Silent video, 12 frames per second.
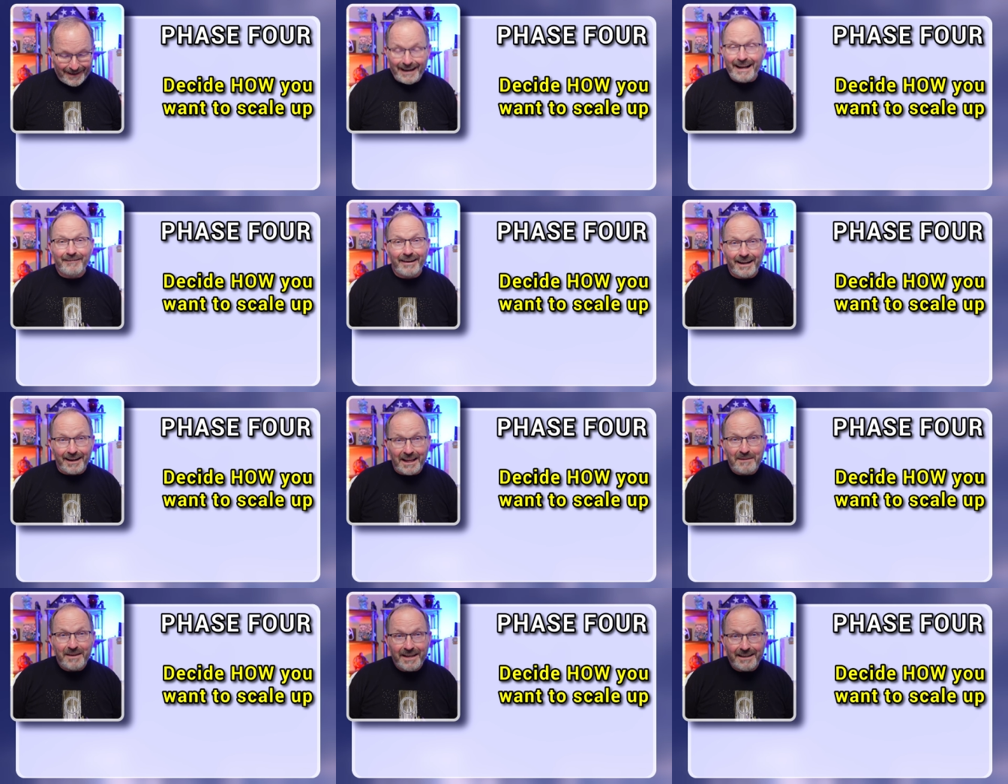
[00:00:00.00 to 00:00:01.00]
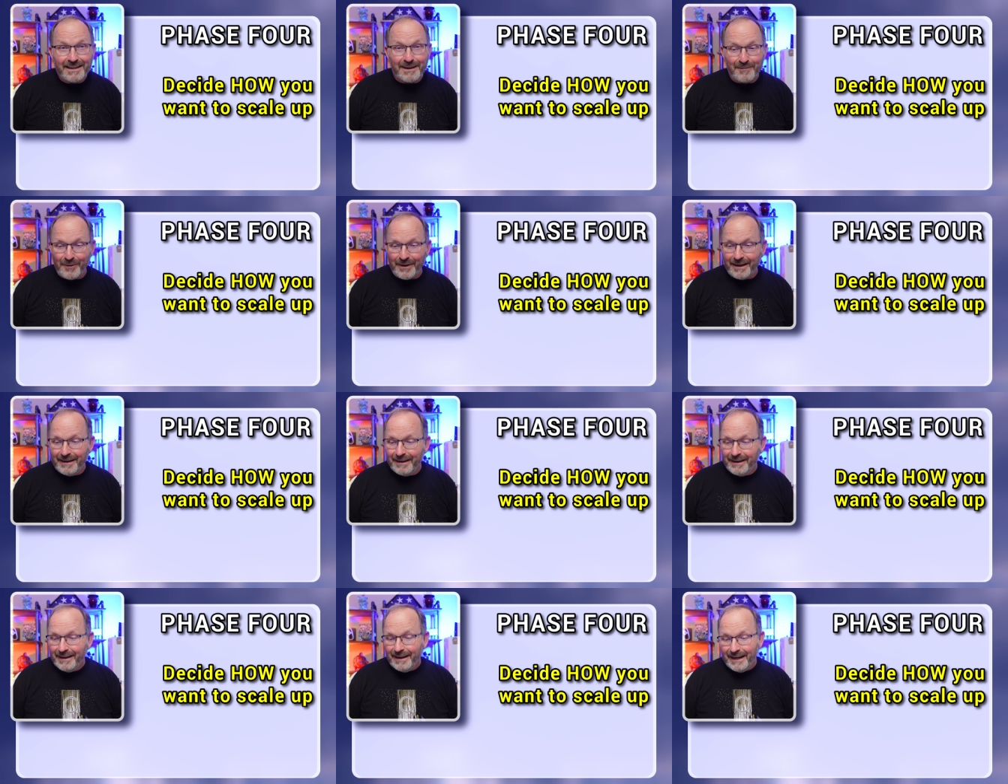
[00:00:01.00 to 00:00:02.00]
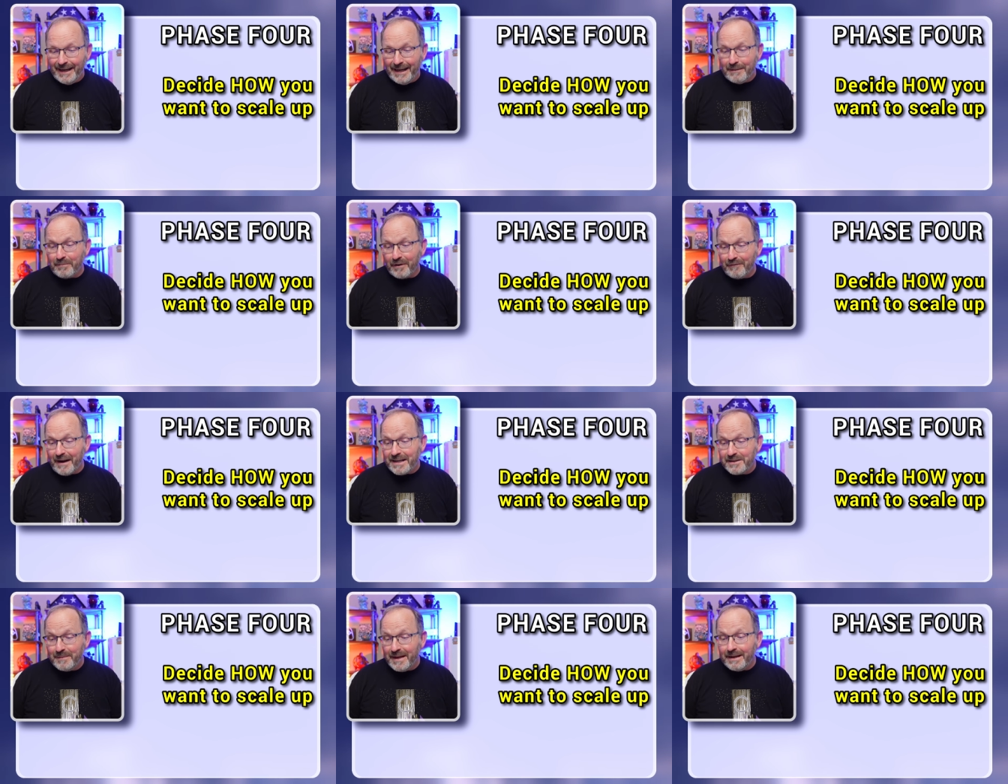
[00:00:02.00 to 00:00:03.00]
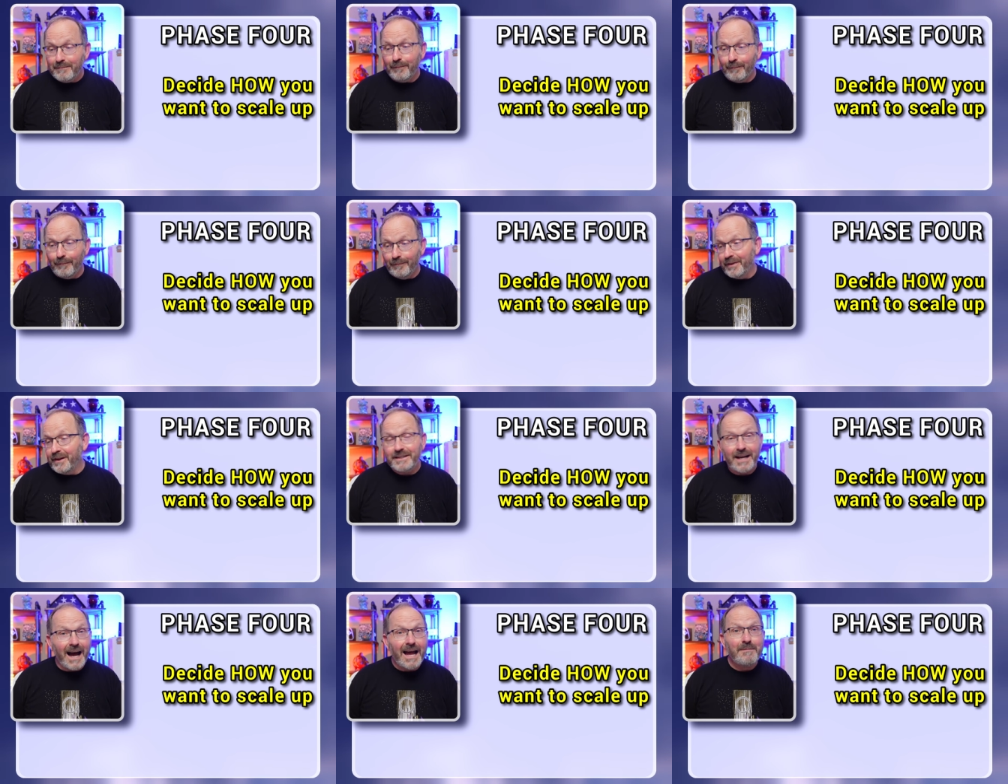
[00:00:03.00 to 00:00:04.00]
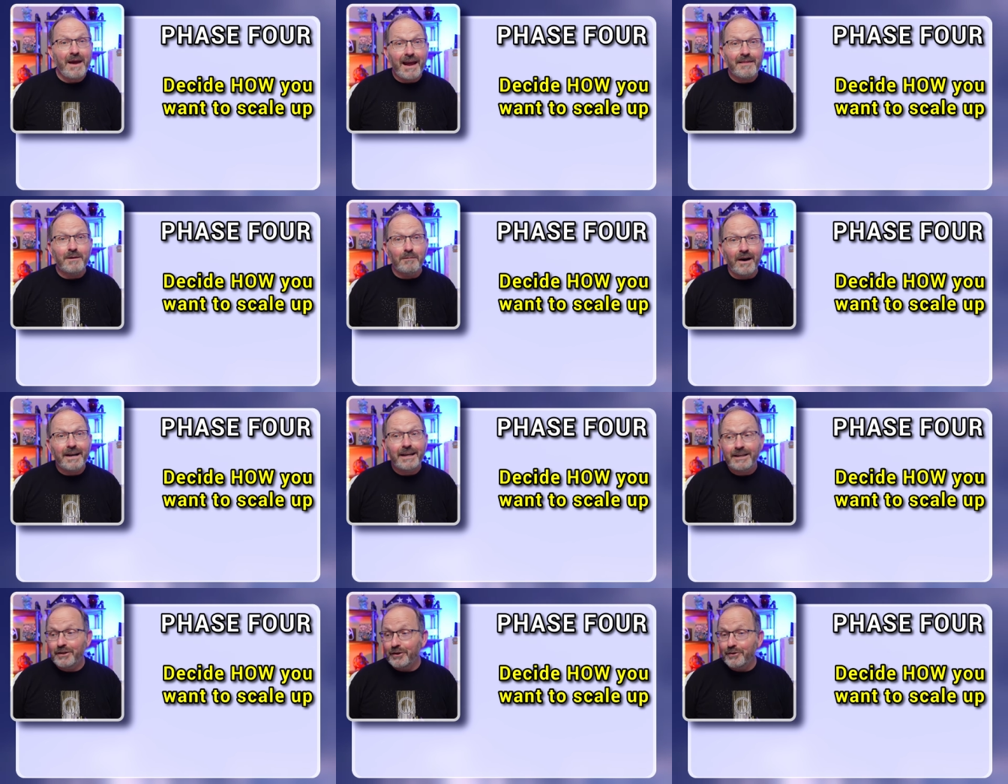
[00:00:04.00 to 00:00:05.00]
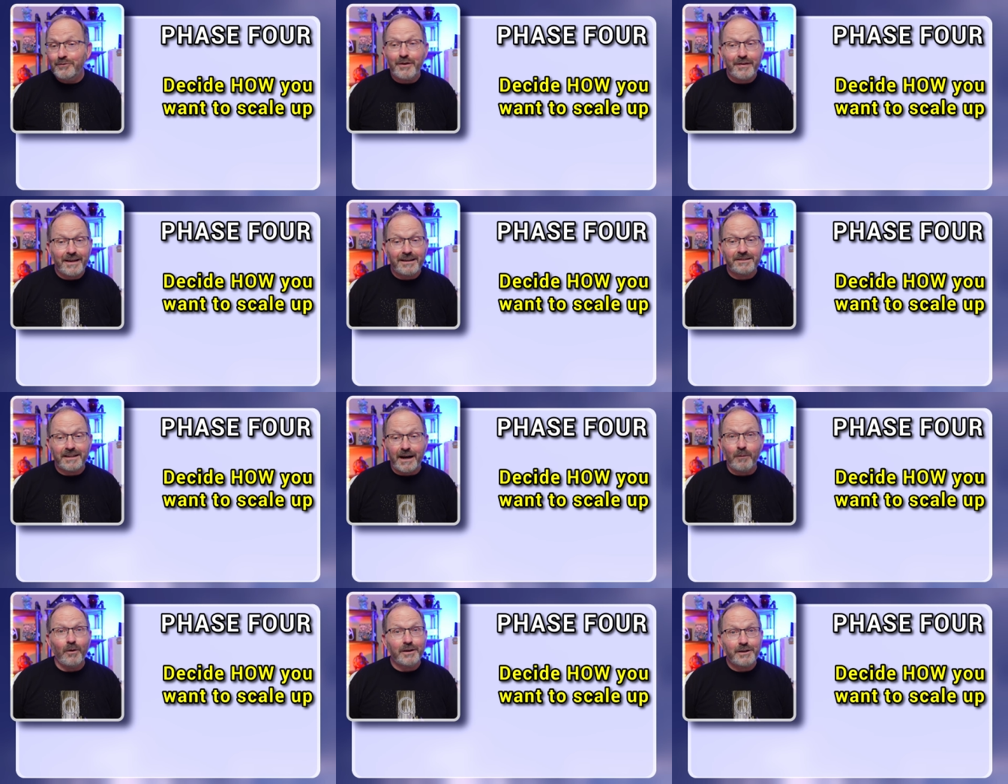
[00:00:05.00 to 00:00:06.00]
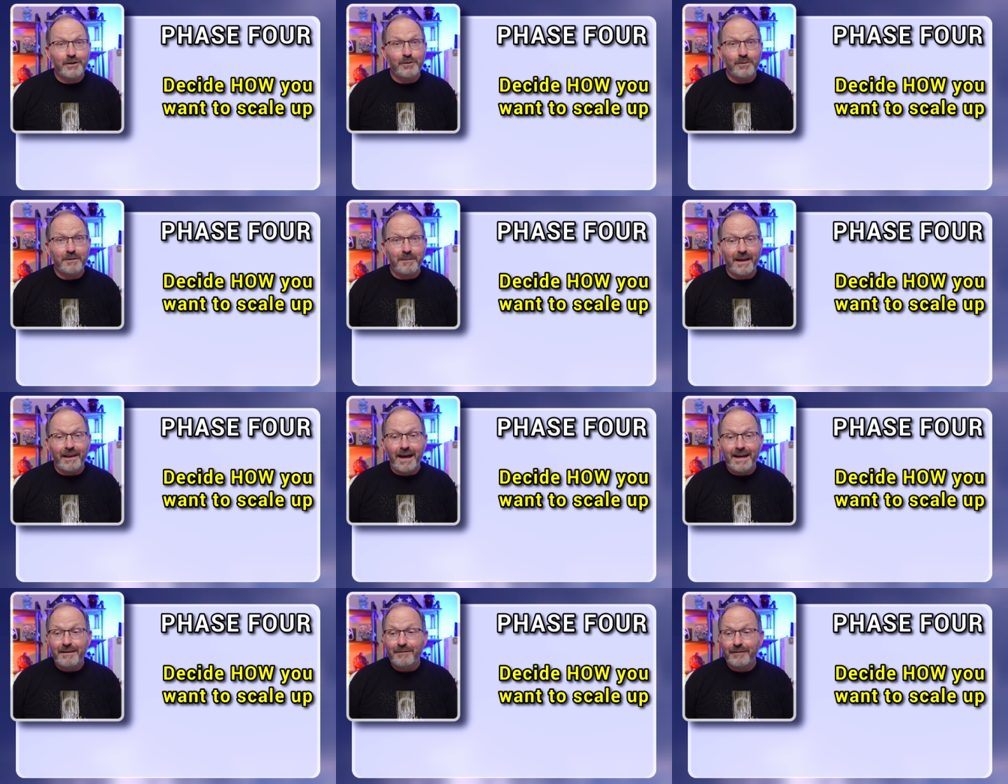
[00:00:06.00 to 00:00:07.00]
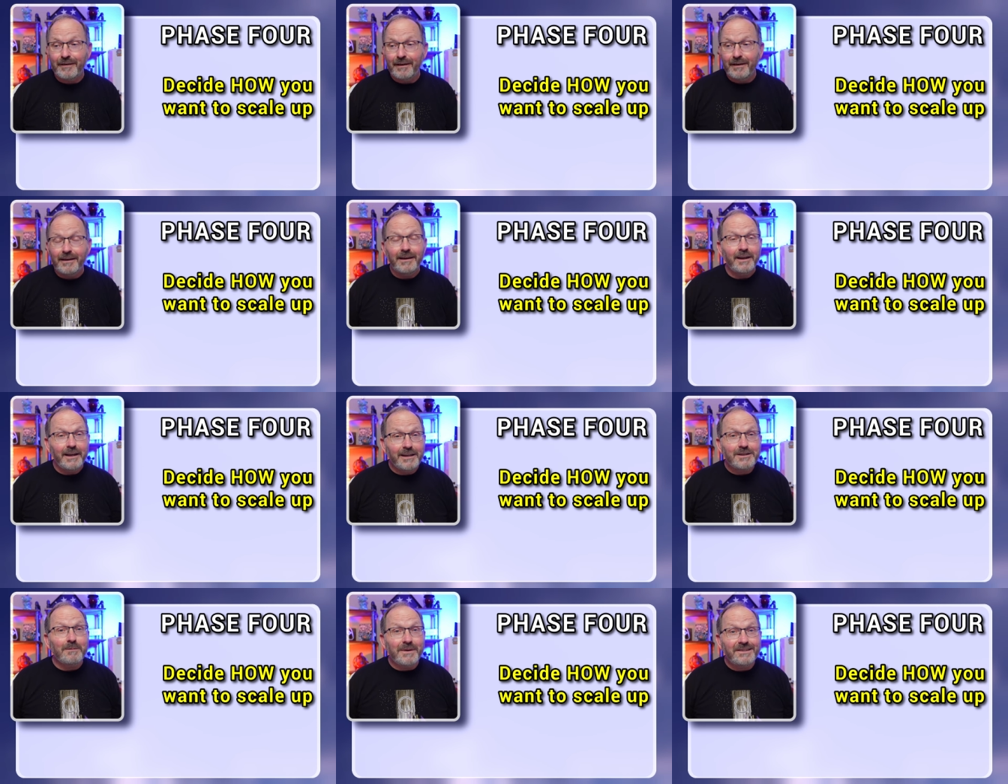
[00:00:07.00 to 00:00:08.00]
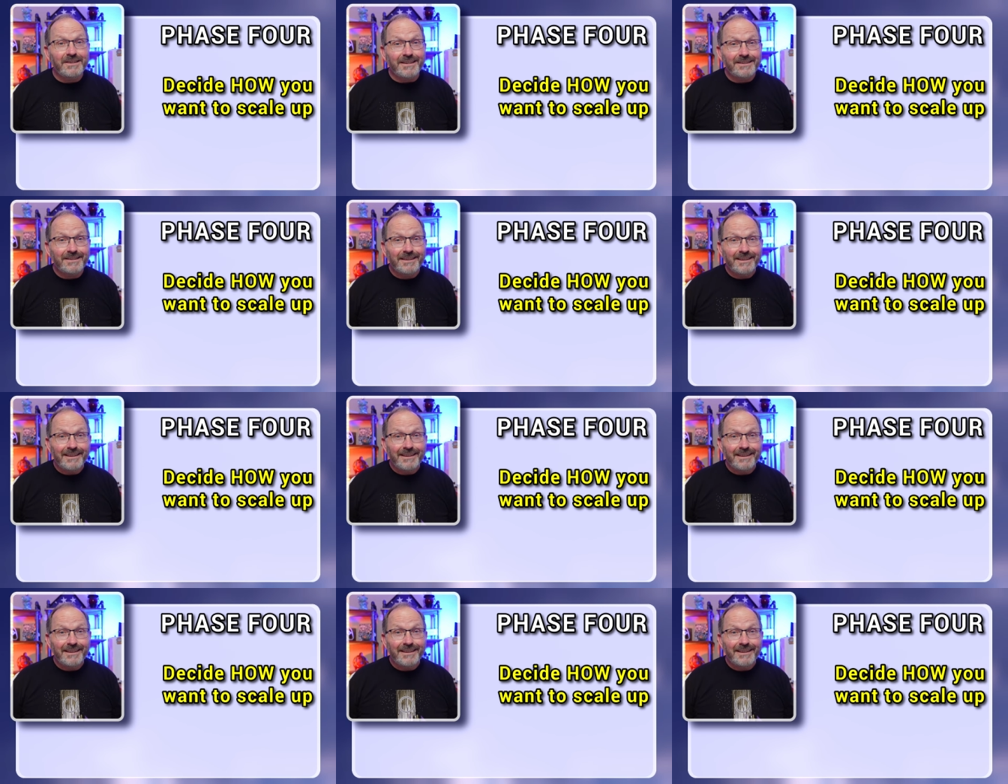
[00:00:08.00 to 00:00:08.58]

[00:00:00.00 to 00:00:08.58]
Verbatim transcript: and I've got to claim the income on it, and it provides me the time and the money to do the things that I want to do with my life, it's a business.